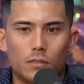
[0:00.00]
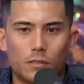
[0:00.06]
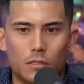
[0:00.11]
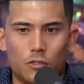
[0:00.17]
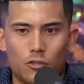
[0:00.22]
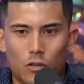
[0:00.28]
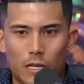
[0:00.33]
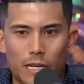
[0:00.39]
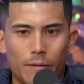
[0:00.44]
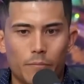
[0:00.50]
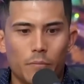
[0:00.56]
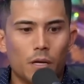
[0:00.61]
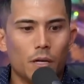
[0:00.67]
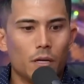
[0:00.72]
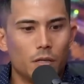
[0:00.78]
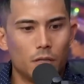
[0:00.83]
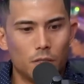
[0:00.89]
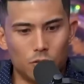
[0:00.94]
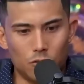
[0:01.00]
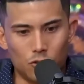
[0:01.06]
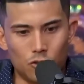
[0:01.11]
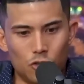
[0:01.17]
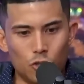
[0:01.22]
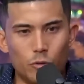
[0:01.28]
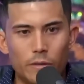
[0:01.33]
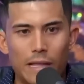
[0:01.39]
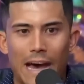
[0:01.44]
the dream,
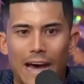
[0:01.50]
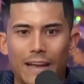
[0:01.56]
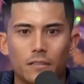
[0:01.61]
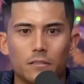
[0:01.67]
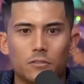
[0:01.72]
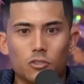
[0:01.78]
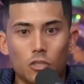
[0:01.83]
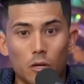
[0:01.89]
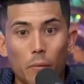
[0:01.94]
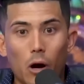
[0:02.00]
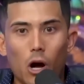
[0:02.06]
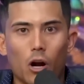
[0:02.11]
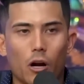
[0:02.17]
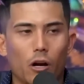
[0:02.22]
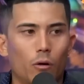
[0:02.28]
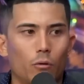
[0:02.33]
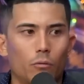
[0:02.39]
do that tomorrow,